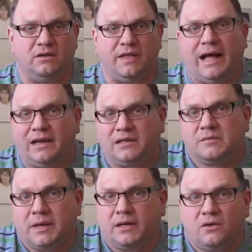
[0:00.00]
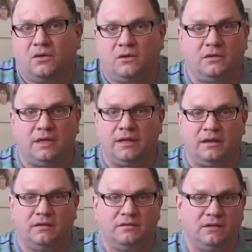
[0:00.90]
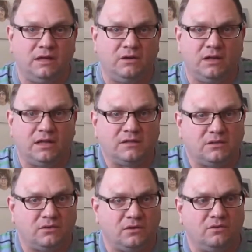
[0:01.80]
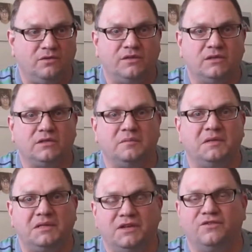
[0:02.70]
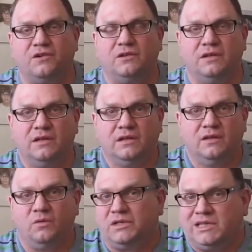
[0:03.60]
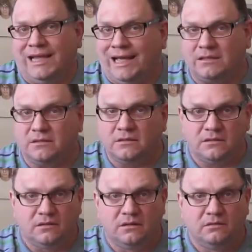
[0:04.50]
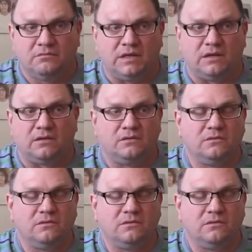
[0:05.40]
that is my goal. And unless the Lord reveals something different, which He hasn't, then